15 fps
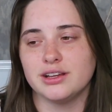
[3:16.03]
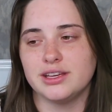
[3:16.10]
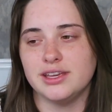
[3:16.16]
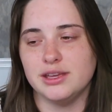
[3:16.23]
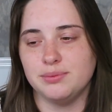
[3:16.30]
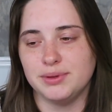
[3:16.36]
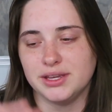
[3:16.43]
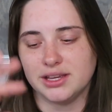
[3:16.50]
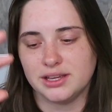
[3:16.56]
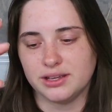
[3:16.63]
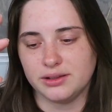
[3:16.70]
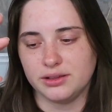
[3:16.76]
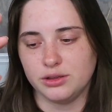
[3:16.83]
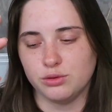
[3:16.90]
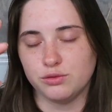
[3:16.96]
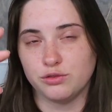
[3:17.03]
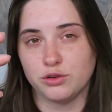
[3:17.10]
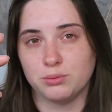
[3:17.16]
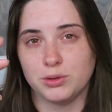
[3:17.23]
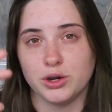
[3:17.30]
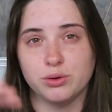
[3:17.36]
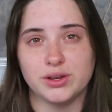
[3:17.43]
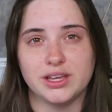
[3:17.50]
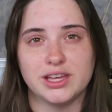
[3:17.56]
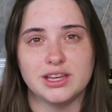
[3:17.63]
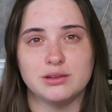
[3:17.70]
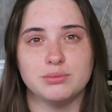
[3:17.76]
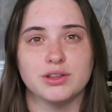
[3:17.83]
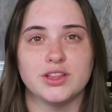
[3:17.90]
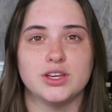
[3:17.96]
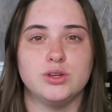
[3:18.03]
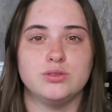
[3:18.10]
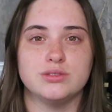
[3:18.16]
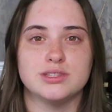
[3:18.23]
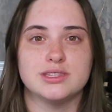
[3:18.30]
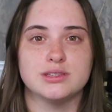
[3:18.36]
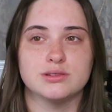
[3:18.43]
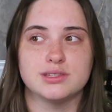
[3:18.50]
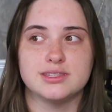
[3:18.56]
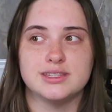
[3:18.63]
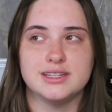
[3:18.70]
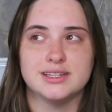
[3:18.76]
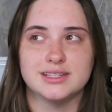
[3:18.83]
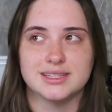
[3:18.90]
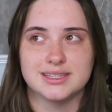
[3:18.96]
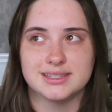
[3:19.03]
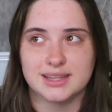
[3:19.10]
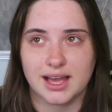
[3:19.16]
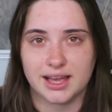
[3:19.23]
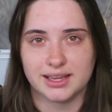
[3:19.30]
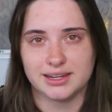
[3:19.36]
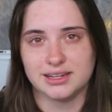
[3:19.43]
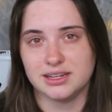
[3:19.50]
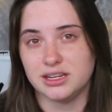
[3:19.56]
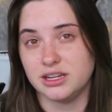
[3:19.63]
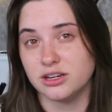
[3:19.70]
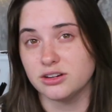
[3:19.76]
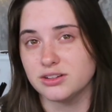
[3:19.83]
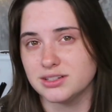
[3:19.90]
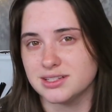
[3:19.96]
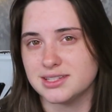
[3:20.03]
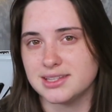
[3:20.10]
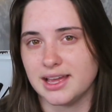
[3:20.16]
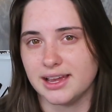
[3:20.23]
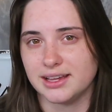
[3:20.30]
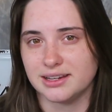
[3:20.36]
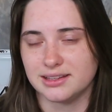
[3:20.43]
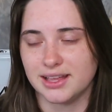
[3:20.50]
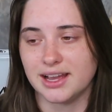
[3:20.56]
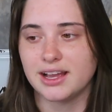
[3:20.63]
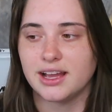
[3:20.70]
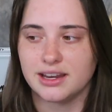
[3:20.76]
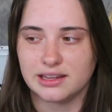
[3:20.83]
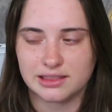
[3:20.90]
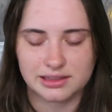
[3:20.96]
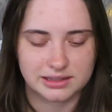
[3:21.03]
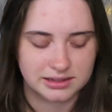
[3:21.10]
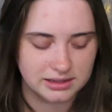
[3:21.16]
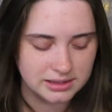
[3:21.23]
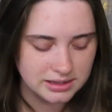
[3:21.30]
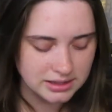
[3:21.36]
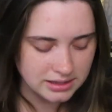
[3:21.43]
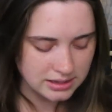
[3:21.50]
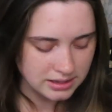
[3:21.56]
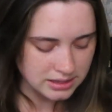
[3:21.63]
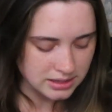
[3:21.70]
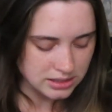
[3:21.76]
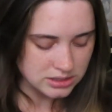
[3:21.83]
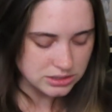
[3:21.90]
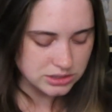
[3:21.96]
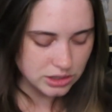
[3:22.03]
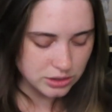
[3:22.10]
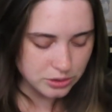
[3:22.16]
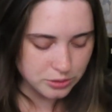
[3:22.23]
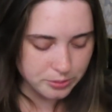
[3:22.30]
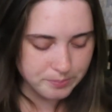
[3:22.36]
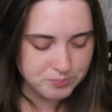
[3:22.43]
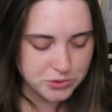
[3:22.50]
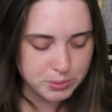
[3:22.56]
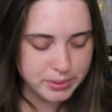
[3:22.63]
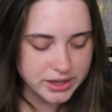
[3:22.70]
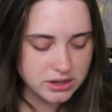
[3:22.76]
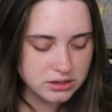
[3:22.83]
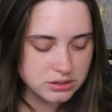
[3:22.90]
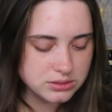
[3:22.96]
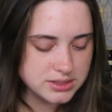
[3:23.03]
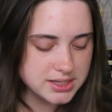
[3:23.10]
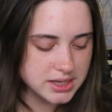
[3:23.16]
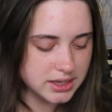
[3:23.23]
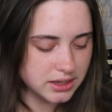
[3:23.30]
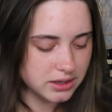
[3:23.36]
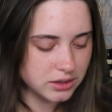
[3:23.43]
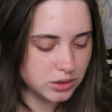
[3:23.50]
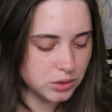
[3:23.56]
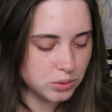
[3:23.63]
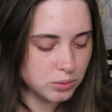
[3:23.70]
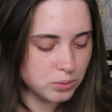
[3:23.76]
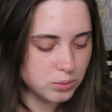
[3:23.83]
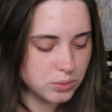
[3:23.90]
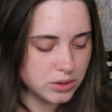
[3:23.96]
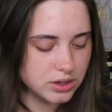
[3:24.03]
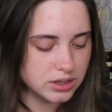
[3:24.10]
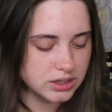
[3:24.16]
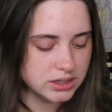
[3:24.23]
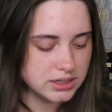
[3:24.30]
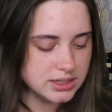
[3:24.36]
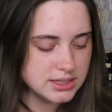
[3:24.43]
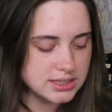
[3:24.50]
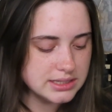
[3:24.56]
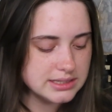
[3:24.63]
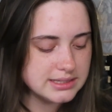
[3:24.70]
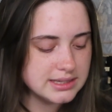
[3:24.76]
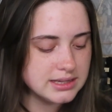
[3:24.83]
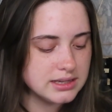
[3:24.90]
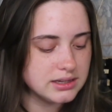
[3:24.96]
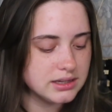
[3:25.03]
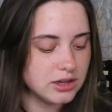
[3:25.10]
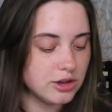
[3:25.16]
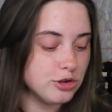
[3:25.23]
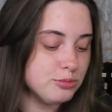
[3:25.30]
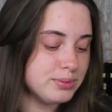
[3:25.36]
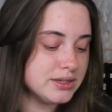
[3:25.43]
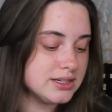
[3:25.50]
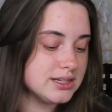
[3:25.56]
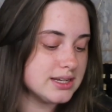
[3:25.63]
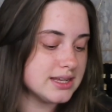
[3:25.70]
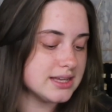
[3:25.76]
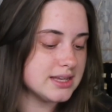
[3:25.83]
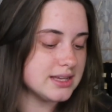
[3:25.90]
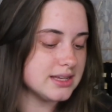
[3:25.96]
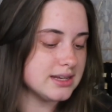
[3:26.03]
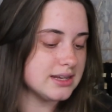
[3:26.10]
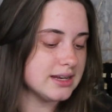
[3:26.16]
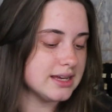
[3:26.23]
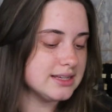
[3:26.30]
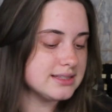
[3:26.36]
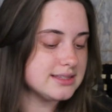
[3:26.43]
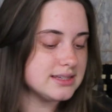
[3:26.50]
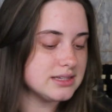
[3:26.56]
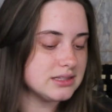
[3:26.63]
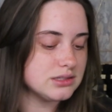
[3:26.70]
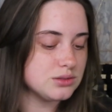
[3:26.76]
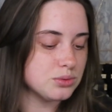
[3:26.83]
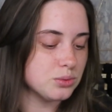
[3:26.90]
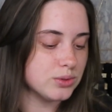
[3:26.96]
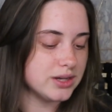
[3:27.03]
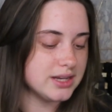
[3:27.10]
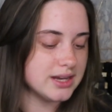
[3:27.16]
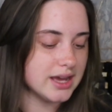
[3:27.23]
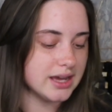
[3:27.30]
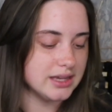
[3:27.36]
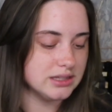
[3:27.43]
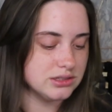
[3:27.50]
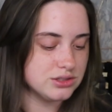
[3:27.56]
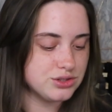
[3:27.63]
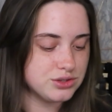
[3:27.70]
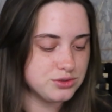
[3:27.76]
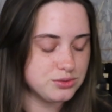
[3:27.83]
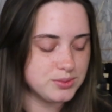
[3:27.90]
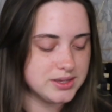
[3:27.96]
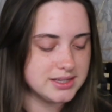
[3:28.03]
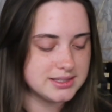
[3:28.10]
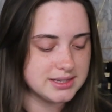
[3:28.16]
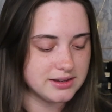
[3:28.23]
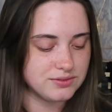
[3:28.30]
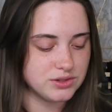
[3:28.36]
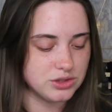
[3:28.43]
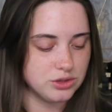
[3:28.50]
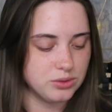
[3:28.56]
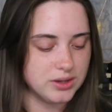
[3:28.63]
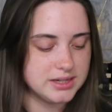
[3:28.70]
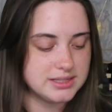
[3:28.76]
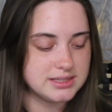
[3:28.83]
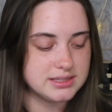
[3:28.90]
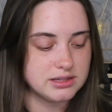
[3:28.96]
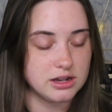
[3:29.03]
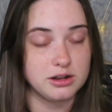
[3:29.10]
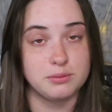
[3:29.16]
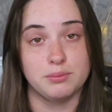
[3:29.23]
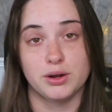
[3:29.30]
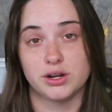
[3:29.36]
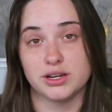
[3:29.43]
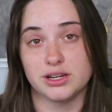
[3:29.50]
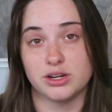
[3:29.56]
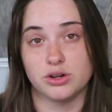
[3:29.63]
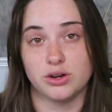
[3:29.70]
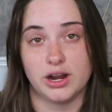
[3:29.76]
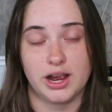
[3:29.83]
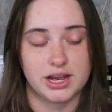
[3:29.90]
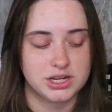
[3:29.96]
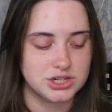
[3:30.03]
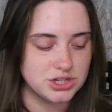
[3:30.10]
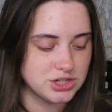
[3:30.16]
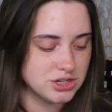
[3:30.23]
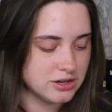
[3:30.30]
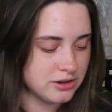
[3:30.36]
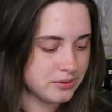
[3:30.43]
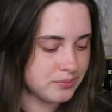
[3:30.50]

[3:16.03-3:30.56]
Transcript: keeping you from going in, but like you can still see inside and hear inside, that kind of thing. So the Baker Hotel was opened in 1929, 2 weeks after the great stock market crash.